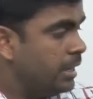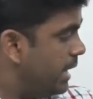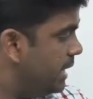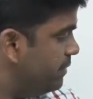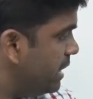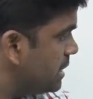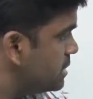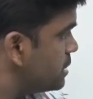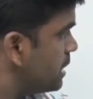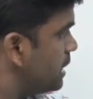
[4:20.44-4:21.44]
Anyway,
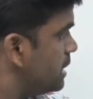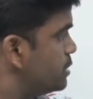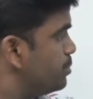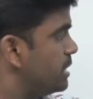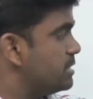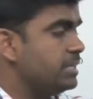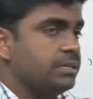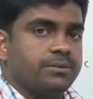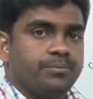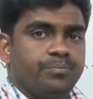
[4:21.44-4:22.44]
constructor is
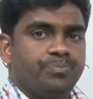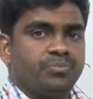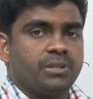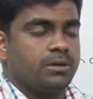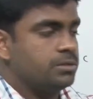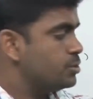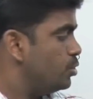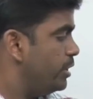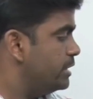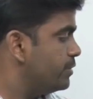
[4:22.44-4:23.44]
present,
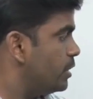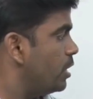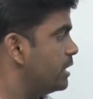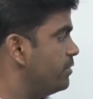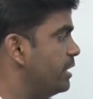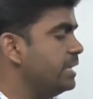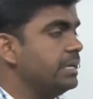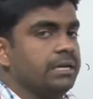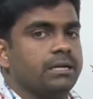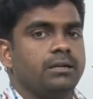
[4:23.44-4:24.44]
so it will not give
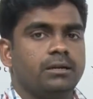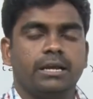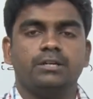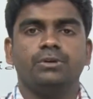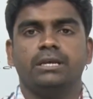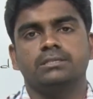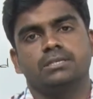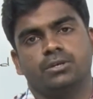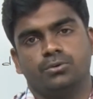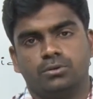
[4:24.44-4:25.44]
any error, it will
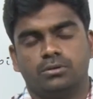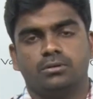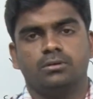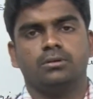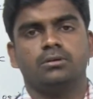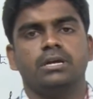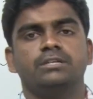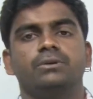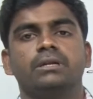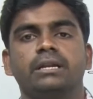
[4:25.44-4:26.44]
execute,
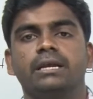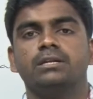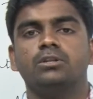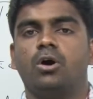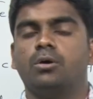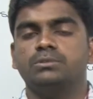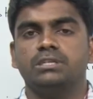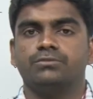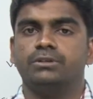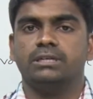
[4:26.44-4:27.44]
it will create the
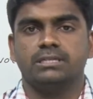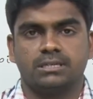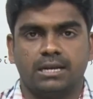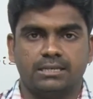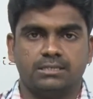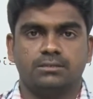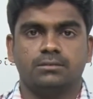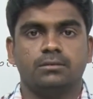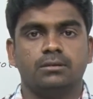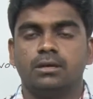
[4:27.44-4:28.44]
object for test class.
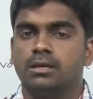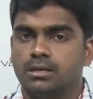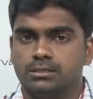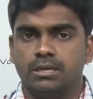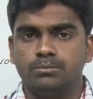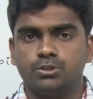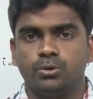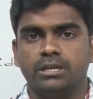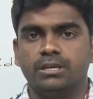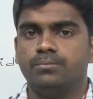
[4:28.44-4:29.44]
The same
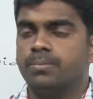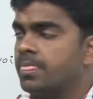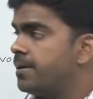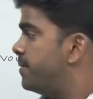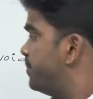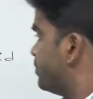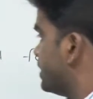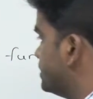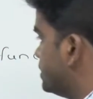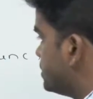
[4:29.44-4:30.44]
story,
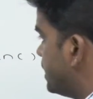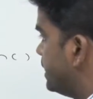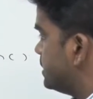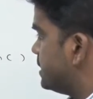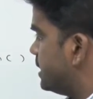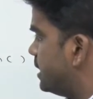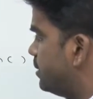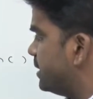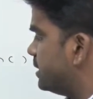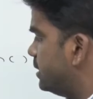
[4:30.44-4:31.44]
just like a general
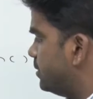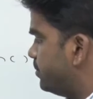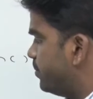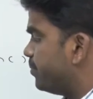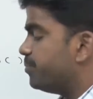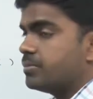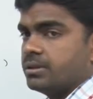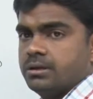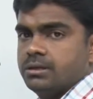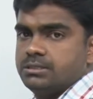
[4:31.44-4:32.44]
method,
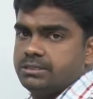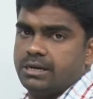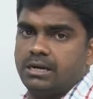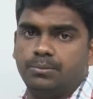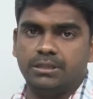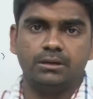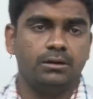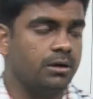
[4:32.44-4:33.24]
general method.